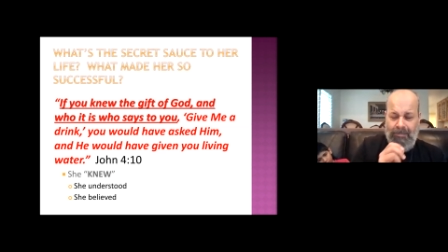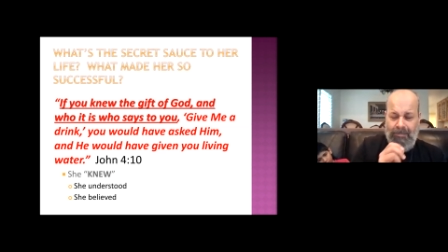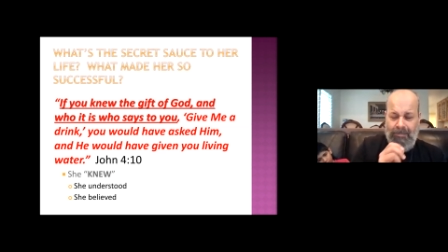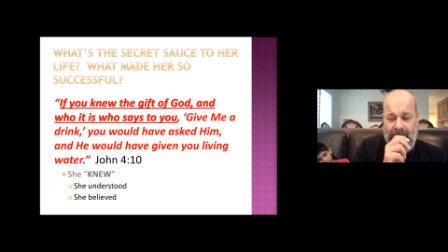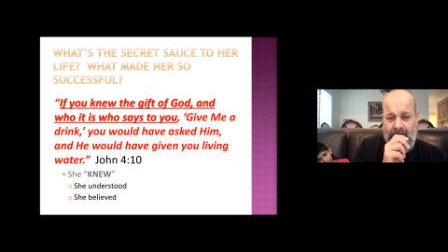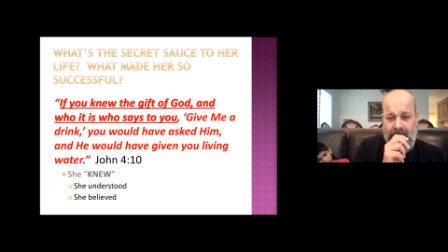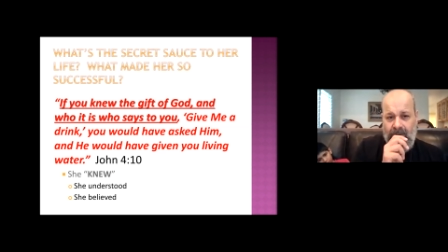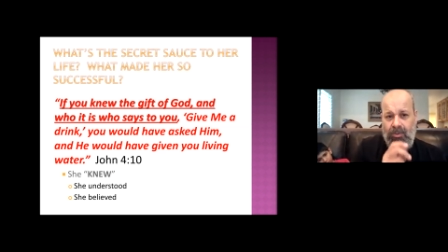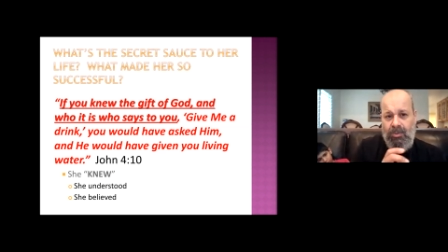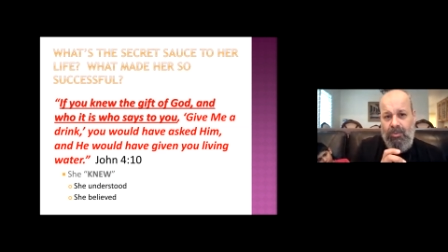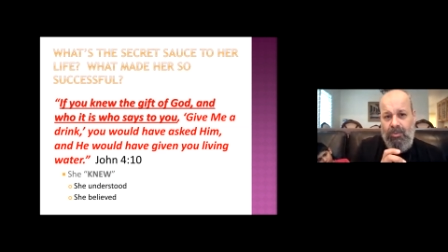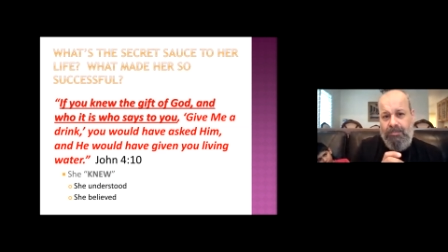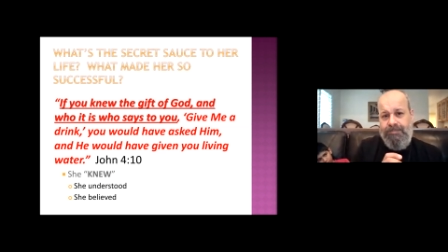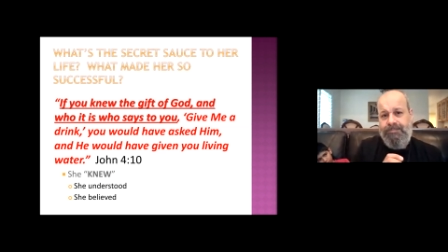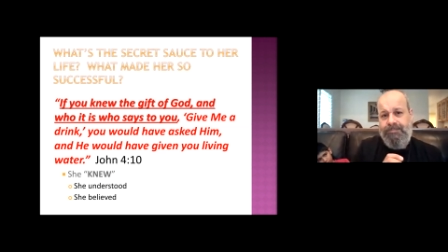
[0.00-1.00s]
people
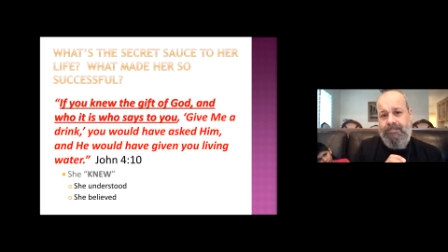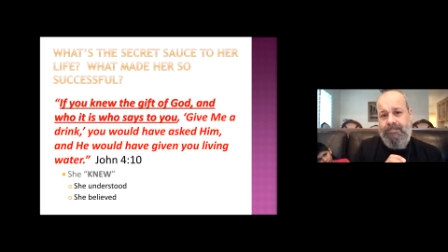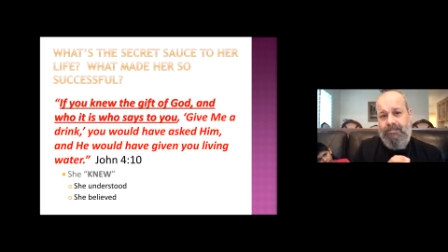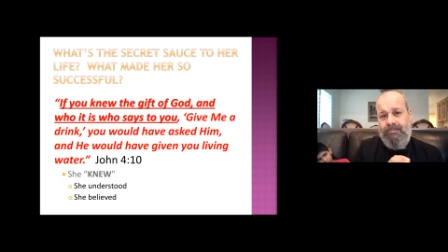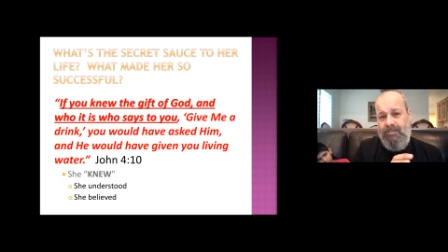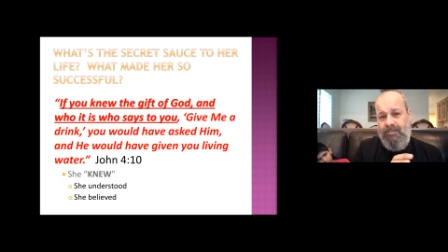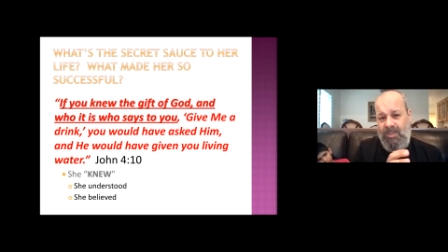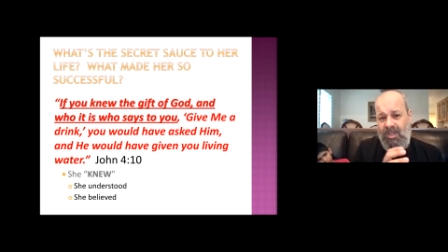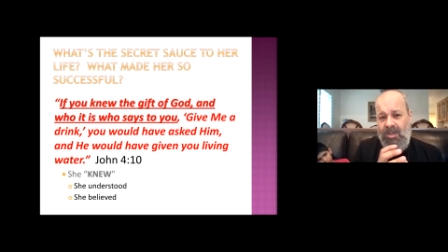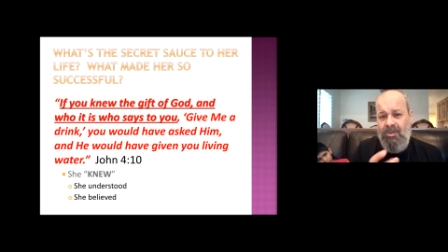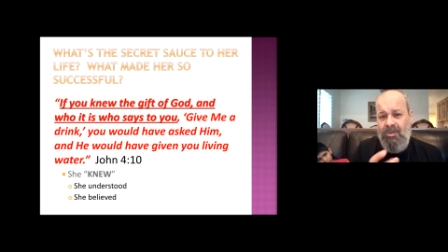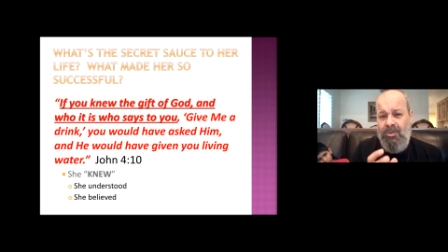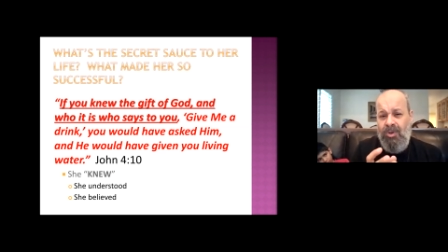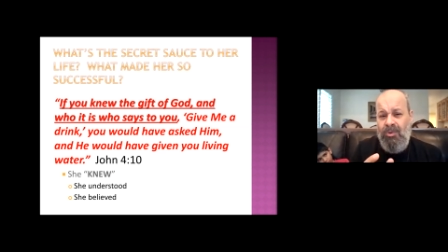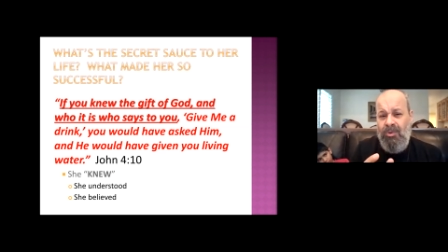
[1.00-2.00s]
who
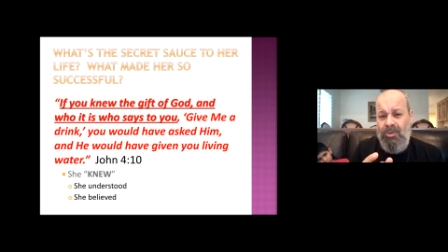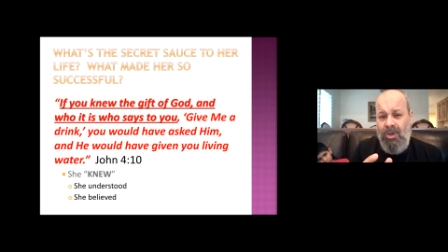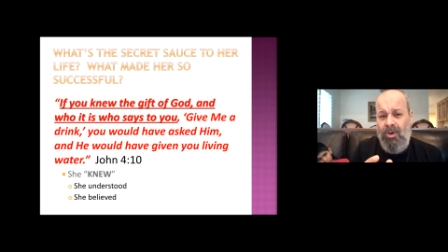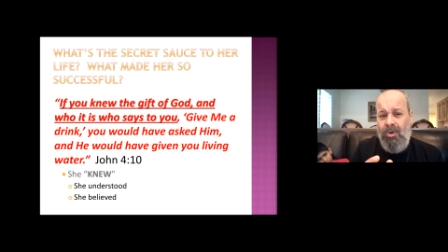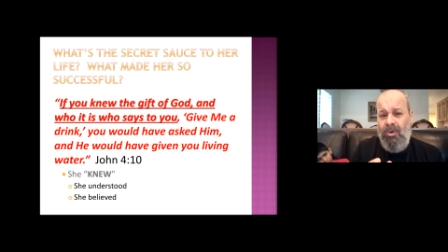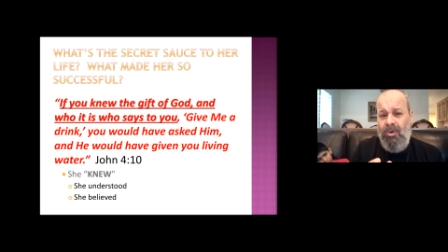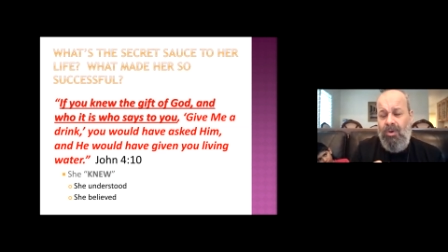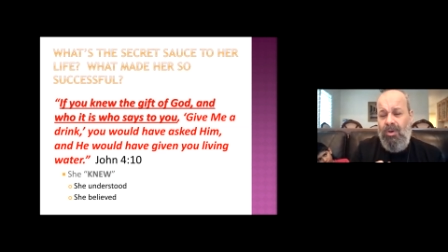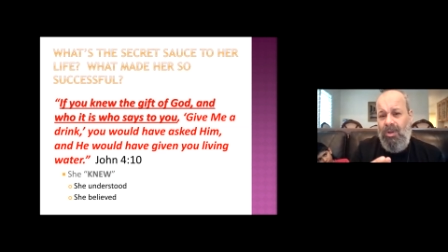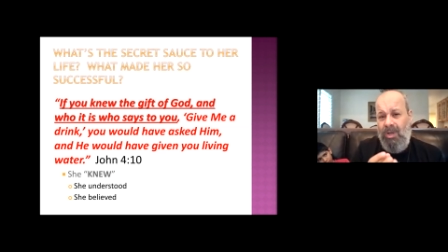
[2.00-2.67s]
don't know